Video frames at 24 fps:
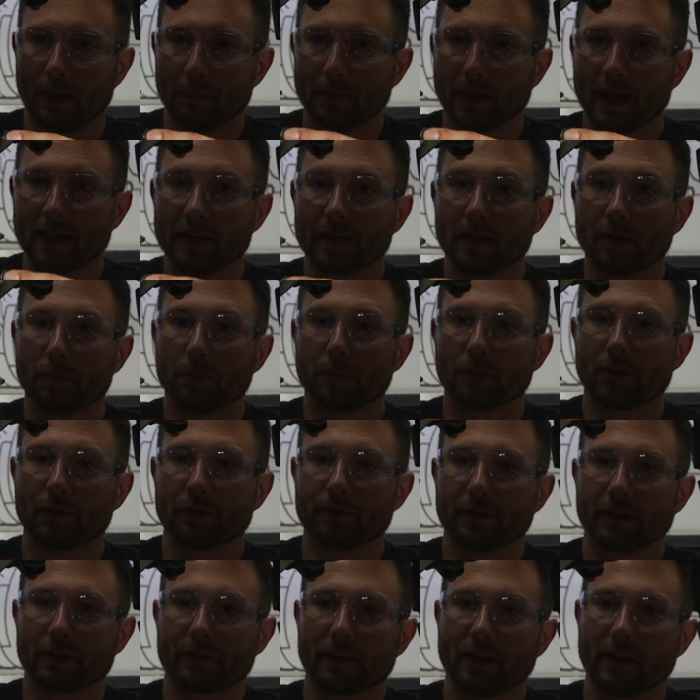I'm lined up
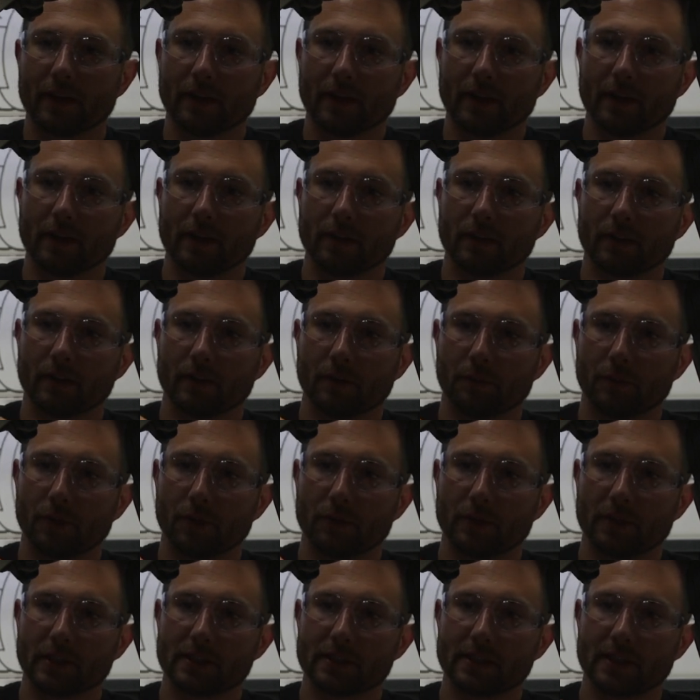perfect right there. I'm
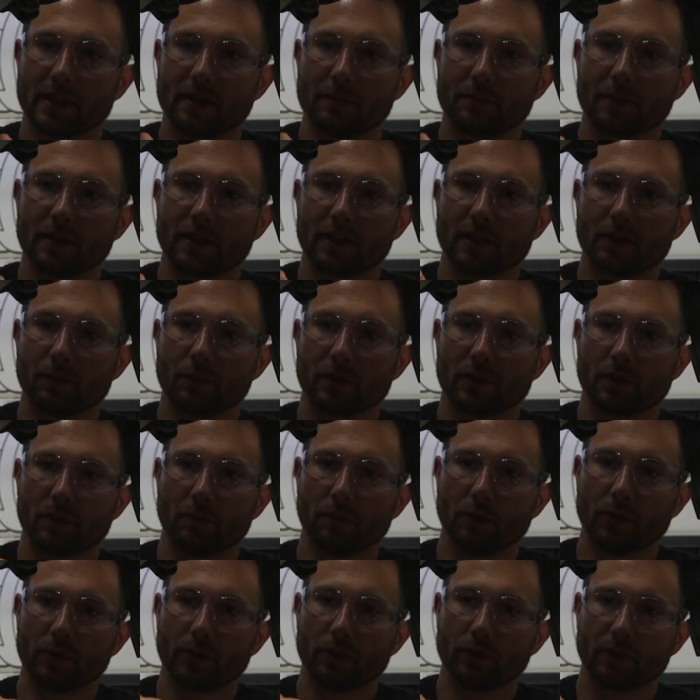doing the same thing with the
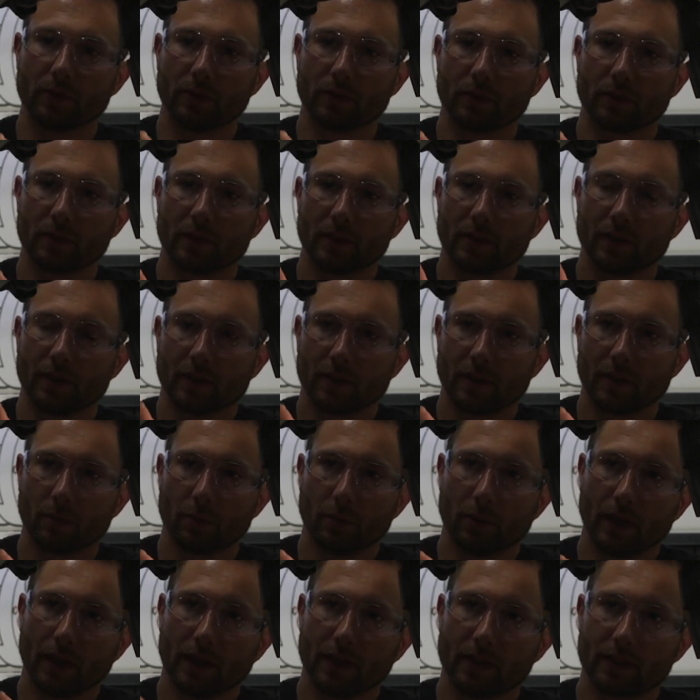bolt,
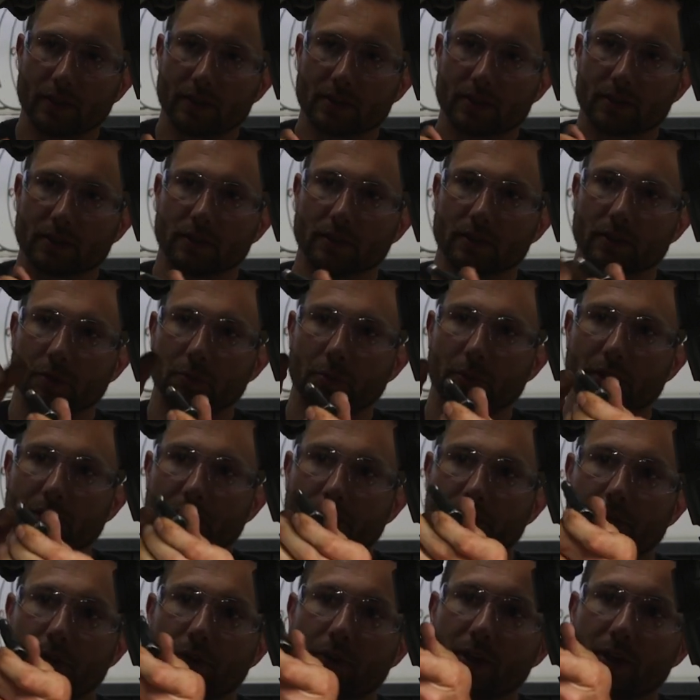applying just a little bit of